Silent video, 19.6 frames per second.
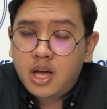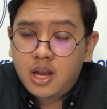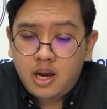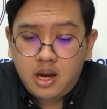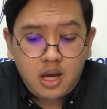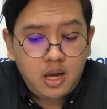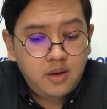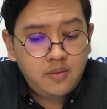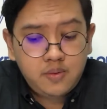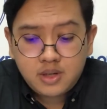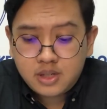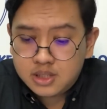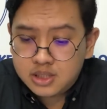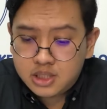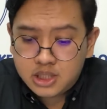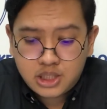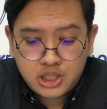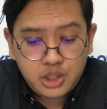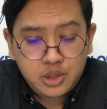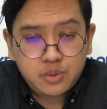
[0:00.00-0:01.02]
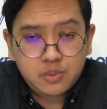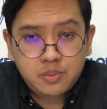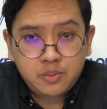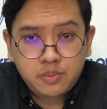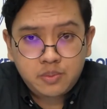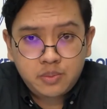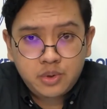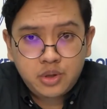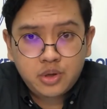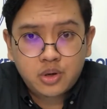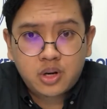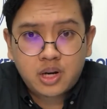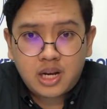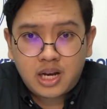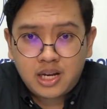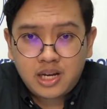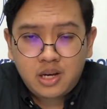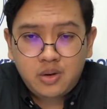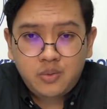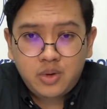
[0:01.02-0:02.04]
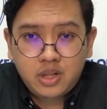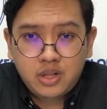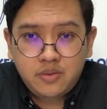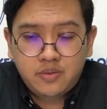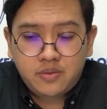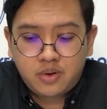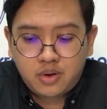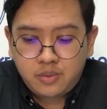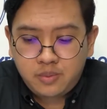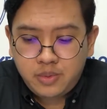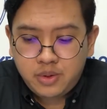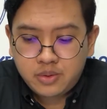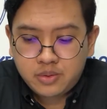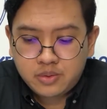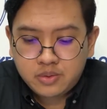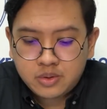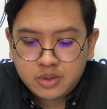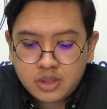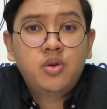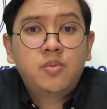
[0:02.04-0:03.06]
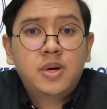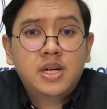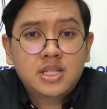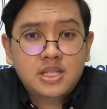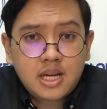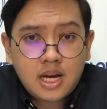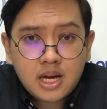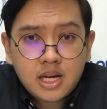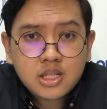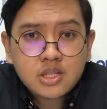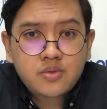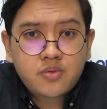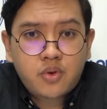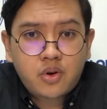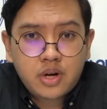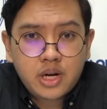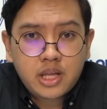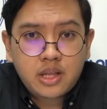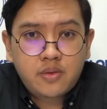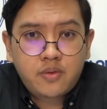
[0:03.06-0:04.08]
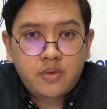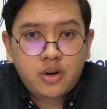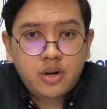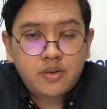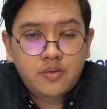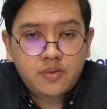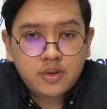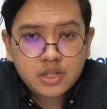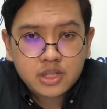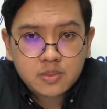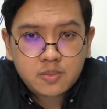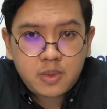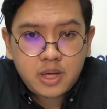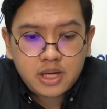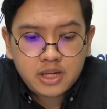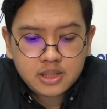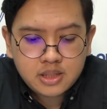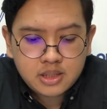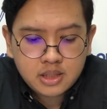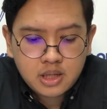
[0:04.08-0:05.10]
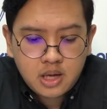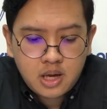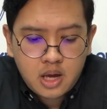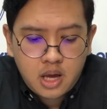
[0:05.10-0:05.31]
Never assume your client will inform you. You must ask for it for the first place.